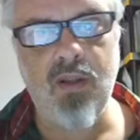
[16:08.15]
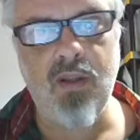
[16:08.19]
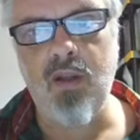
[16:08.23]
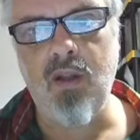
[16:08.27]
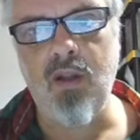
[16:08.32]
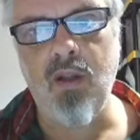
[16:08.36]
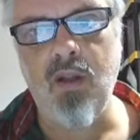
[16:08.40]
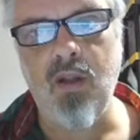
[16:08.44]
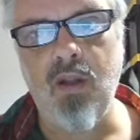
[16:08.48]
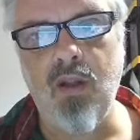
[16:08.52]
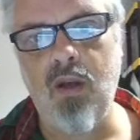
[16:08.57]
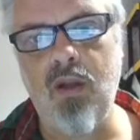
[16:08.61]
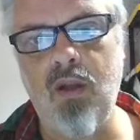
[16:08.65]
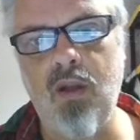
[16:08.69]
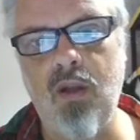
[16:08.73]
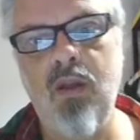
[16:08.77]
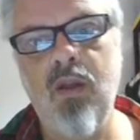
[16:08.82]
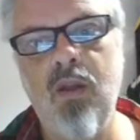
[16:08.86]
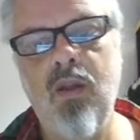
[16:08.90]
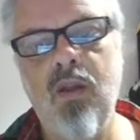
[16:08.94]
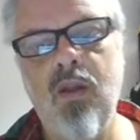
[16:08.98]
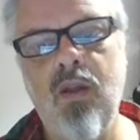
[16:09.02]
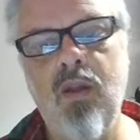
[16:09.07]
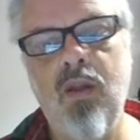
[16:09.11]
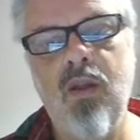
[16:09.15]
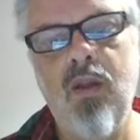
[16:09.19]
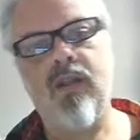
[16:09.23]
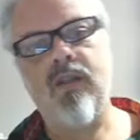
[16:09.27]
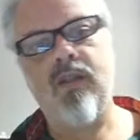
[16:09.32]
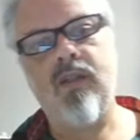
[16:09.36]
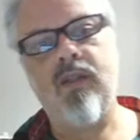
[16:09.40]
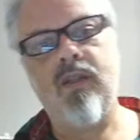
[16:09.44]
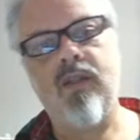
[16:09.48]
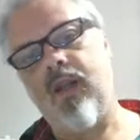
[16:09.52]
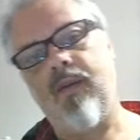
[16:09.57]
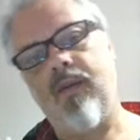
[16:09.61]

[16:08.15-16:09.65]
long. Instead, I'm